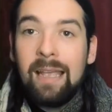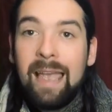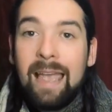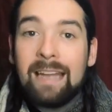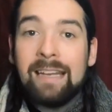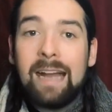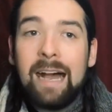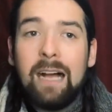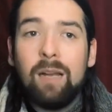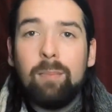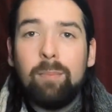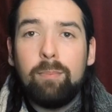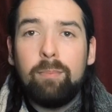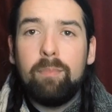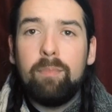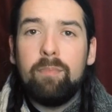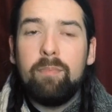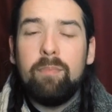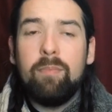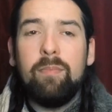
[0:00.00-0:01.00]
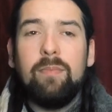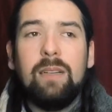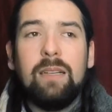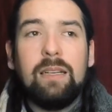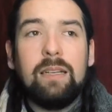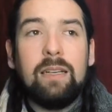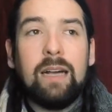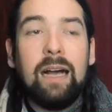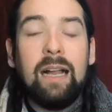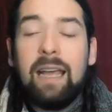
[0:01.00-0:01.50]
and I'll
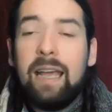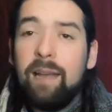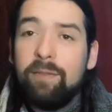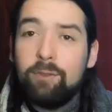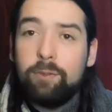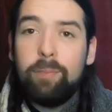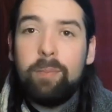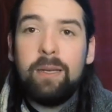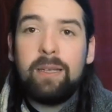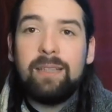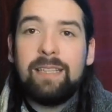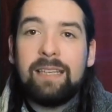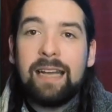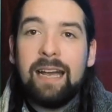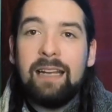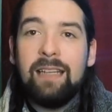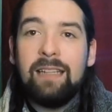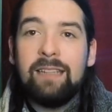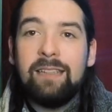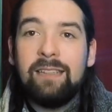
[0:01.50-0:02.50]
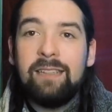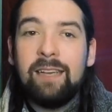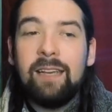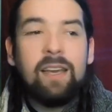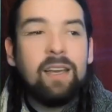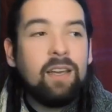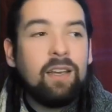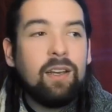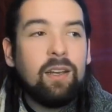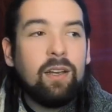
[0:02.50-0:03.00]
have to pick the colors
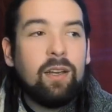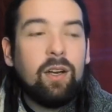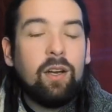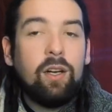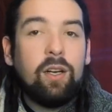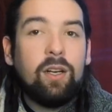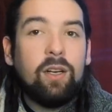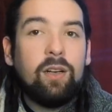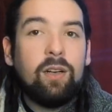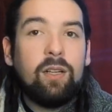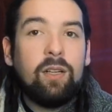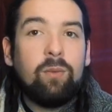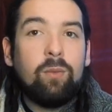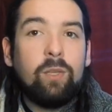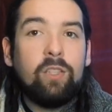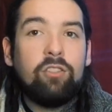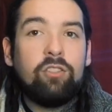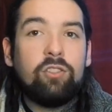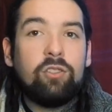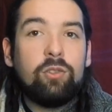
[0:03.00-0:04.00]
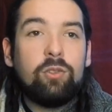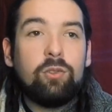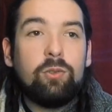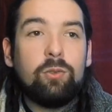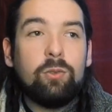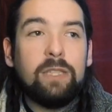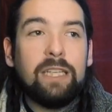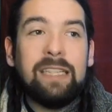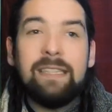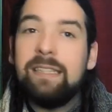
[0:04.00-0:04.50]
in which
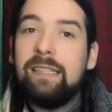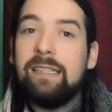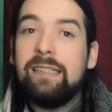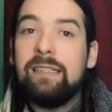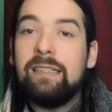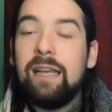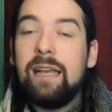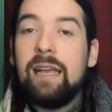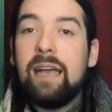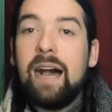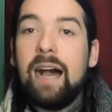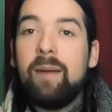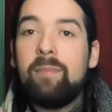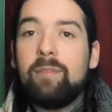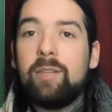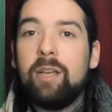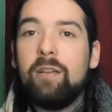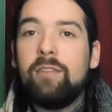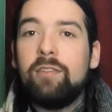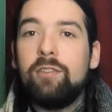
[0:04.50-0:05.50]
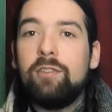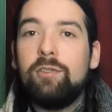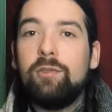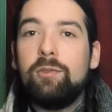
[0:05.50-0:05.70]
to knit it. I'm going to